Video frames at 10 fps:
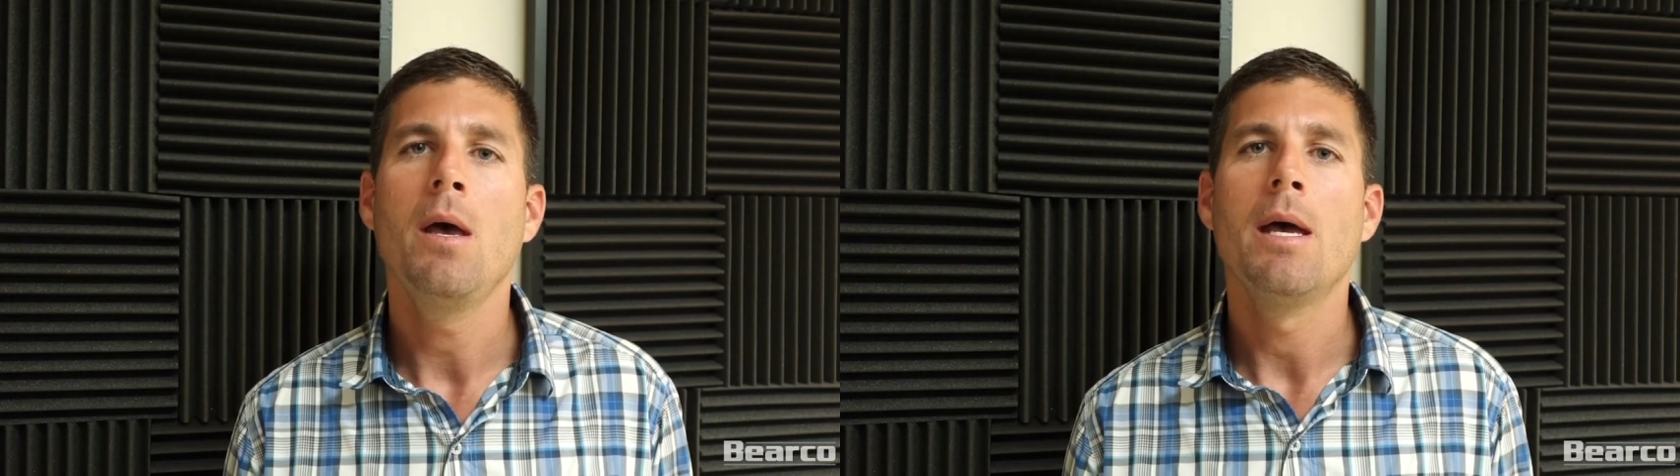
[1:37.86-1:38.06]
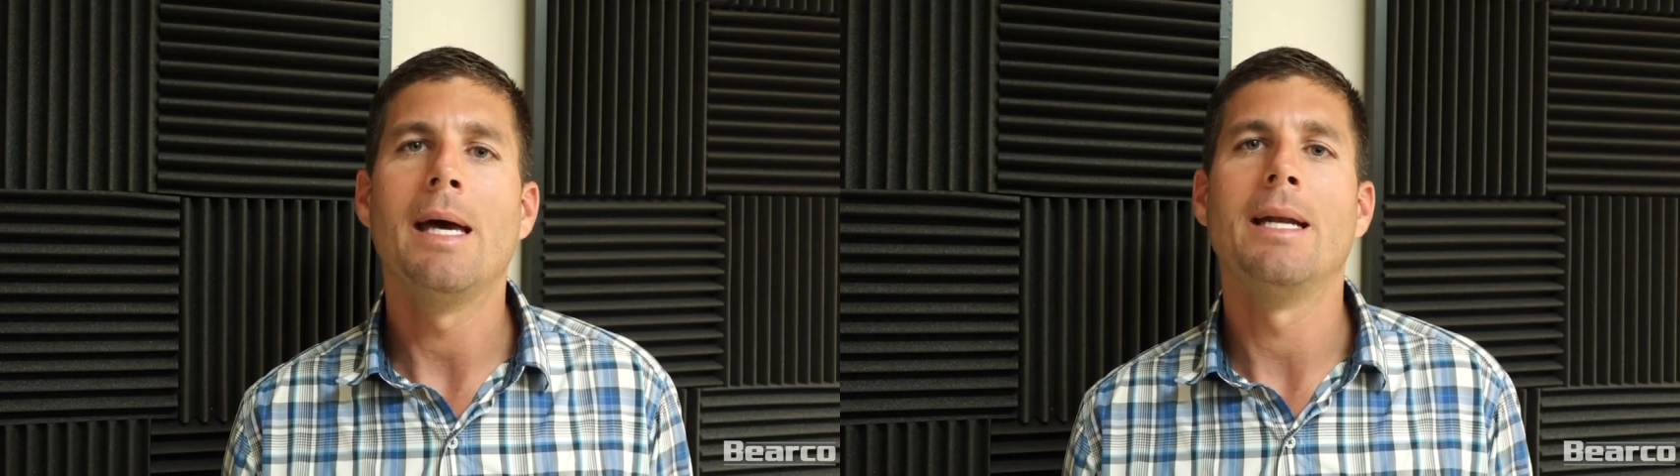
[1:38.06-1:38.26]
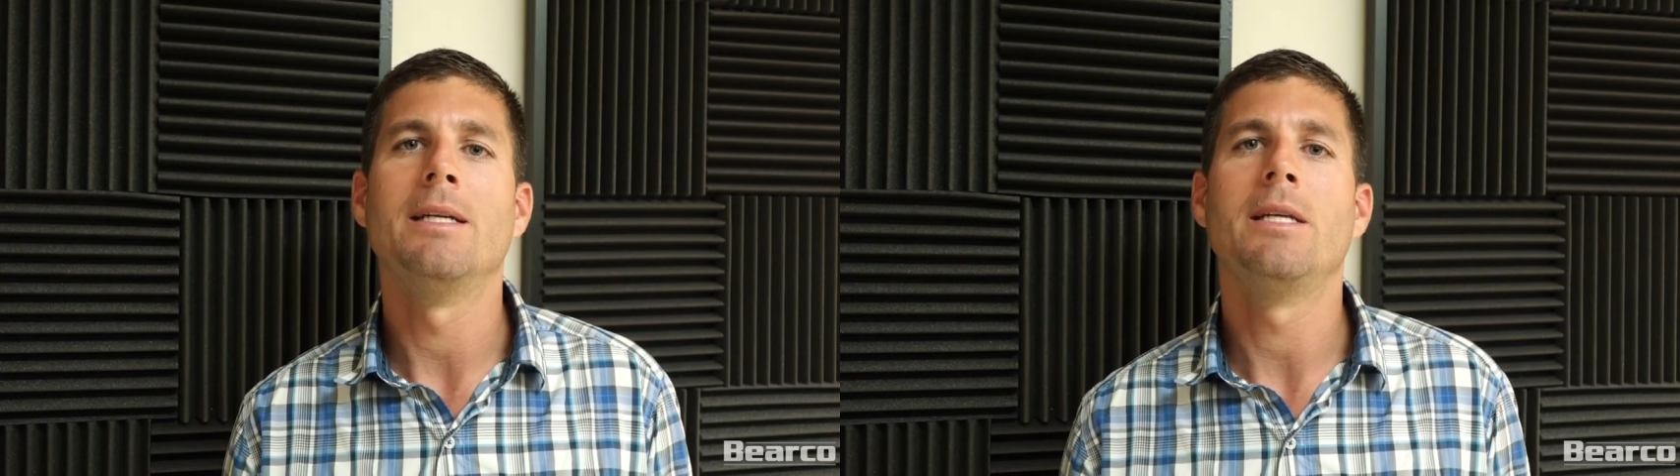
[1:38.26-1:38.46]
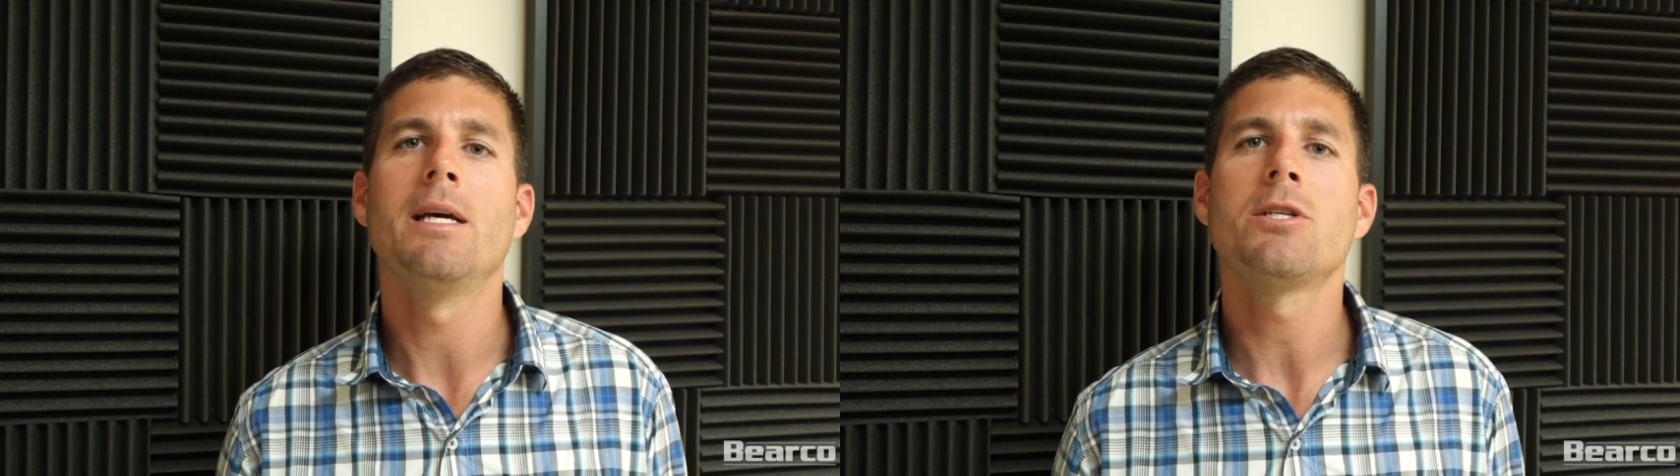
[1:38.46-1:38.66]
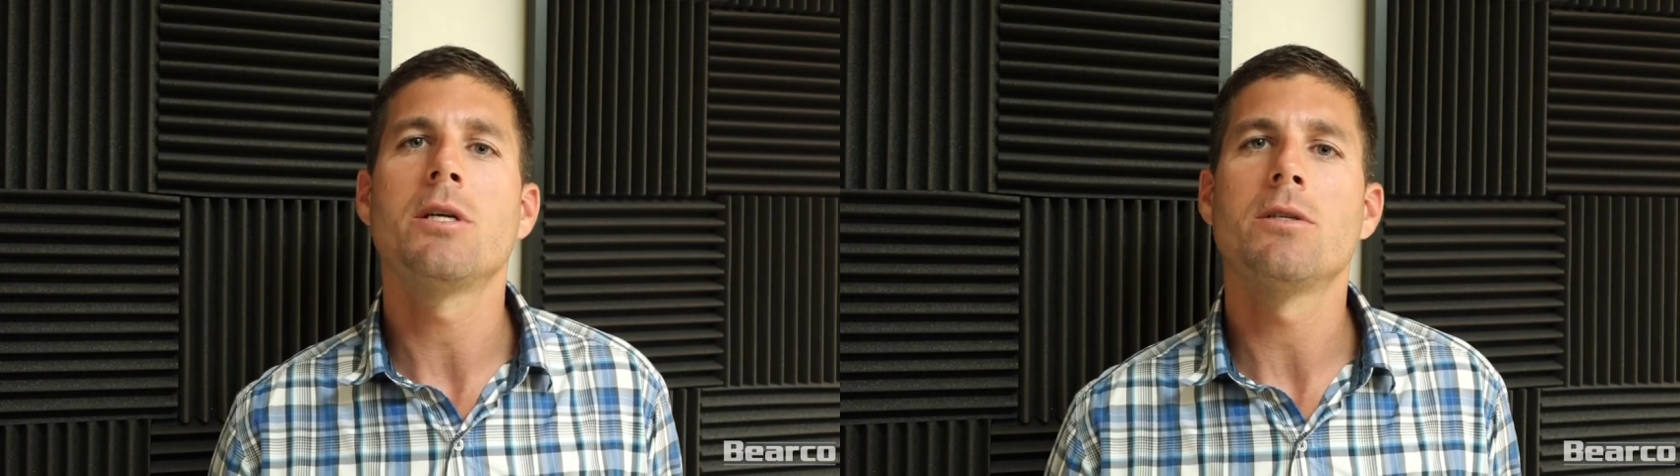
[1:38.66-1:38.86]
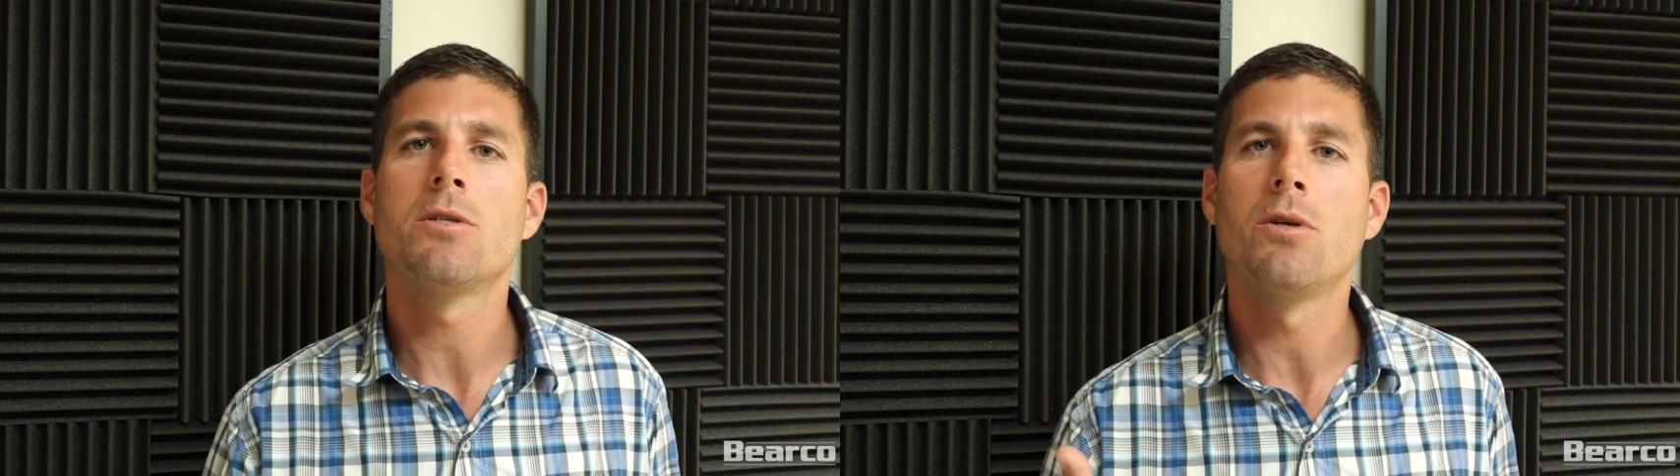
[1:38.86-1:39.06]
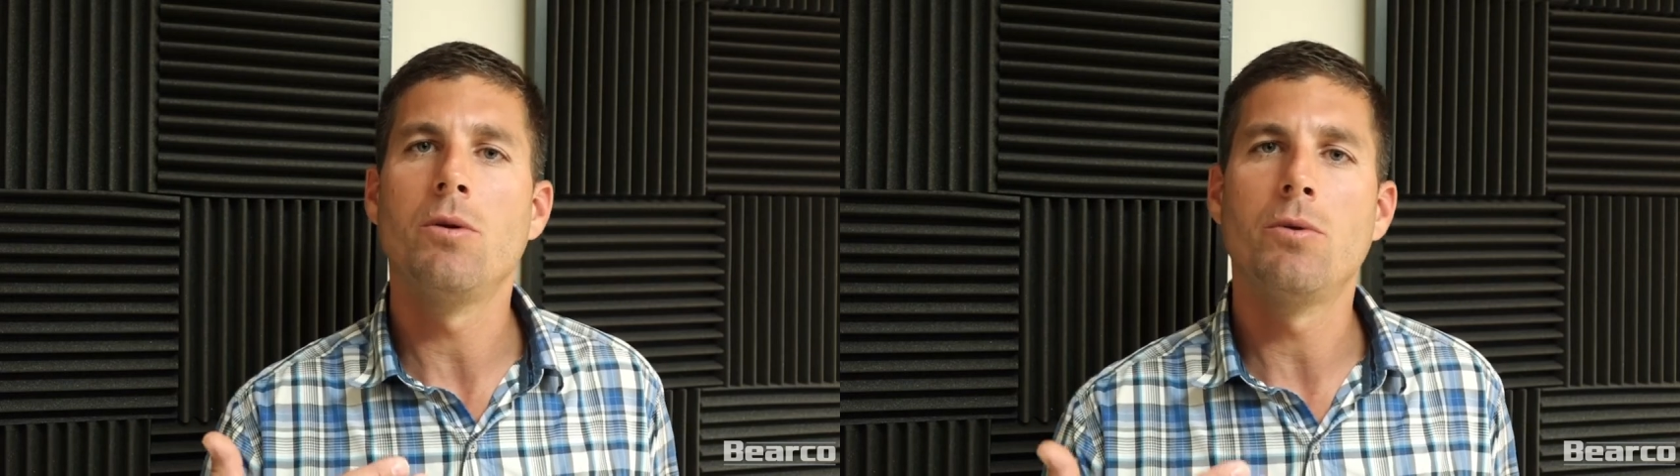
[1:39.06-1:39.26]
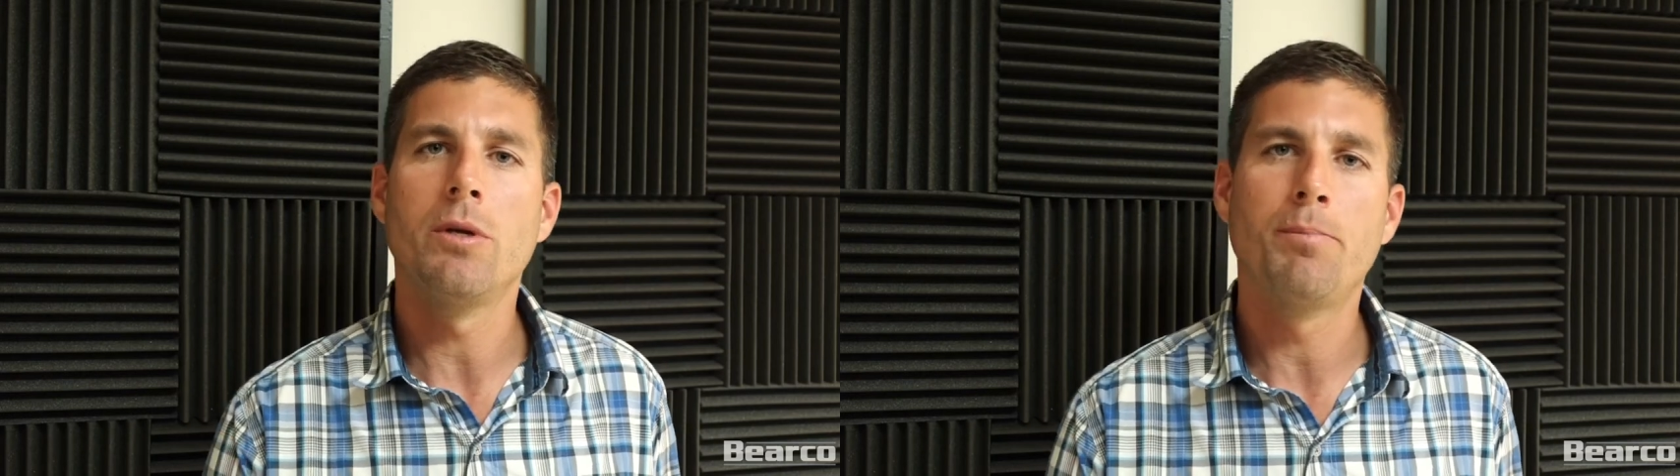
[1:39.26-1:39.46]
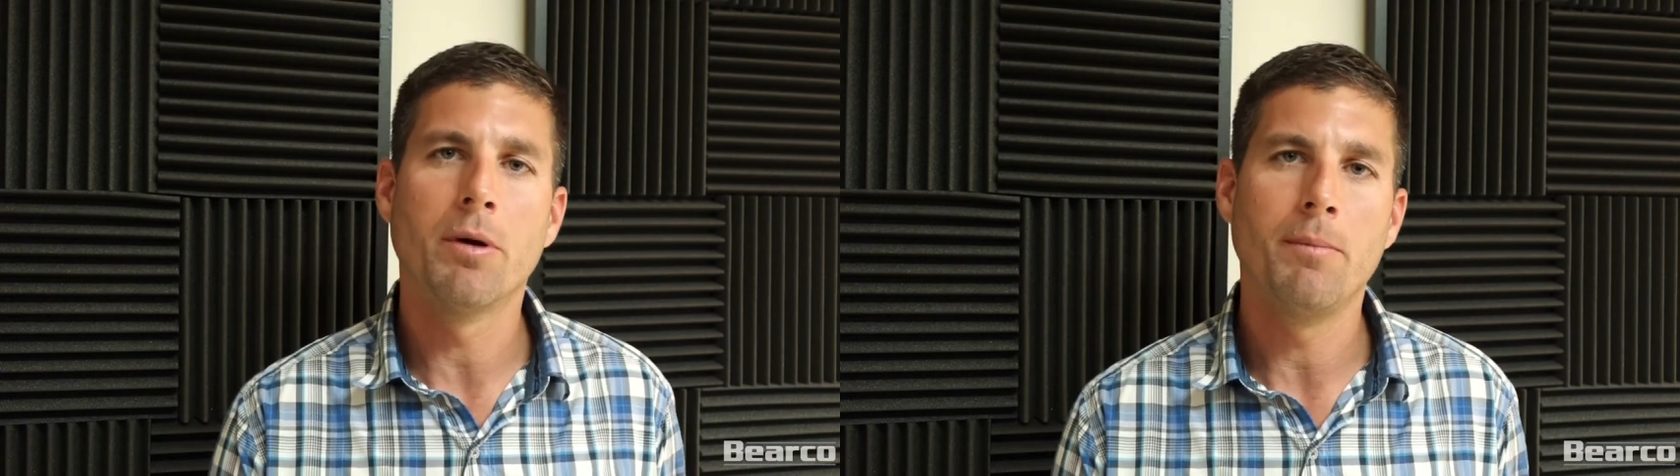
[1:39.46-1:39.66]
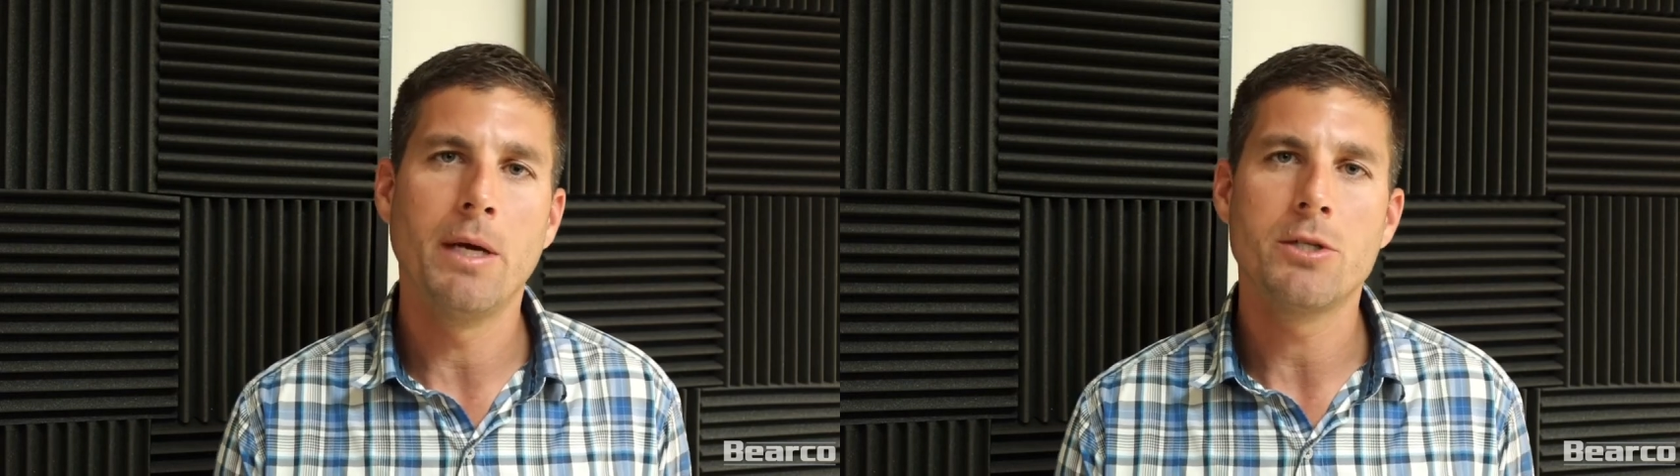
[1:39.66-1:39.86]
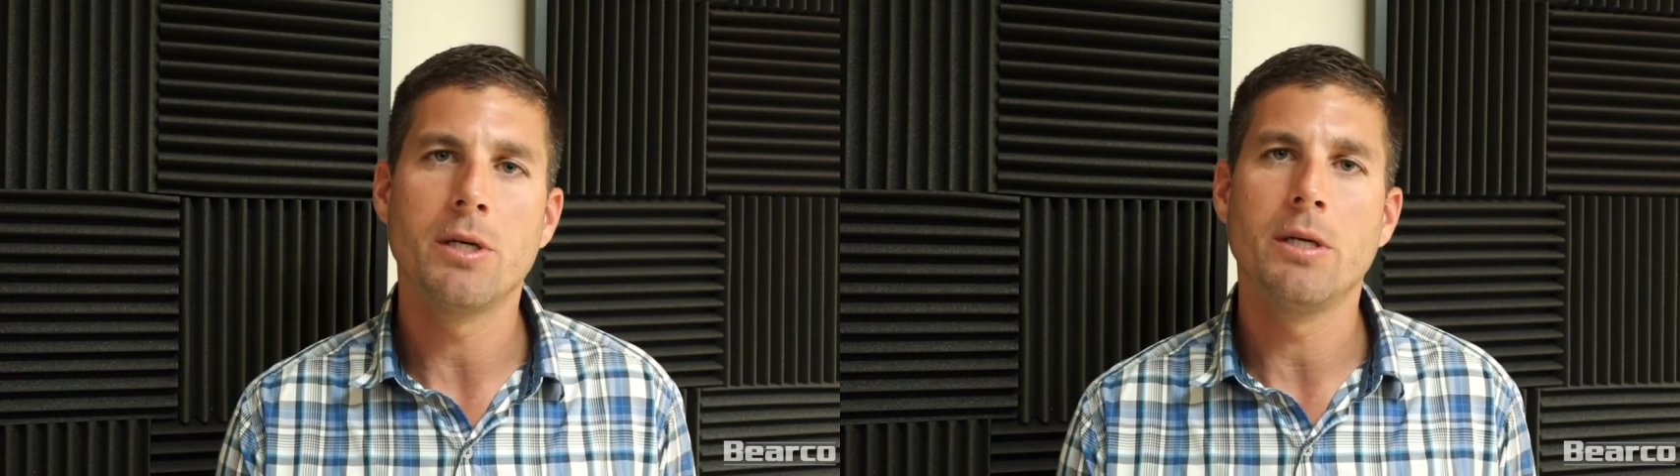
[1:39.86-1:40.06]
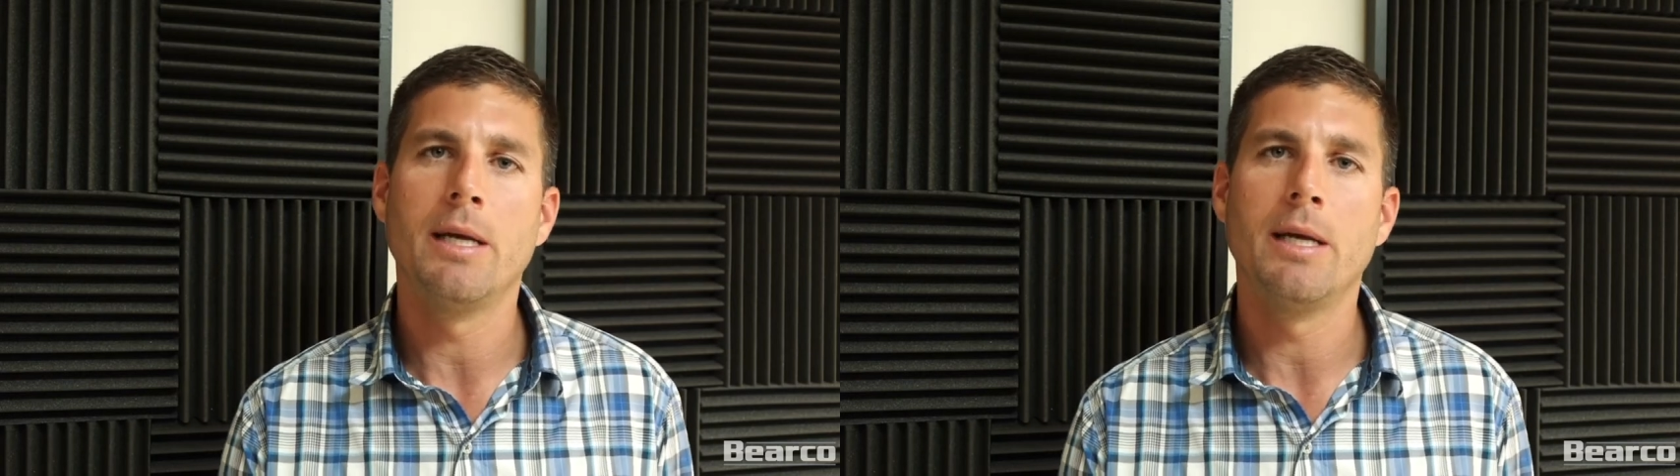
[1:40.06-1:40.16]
in addition to the permission,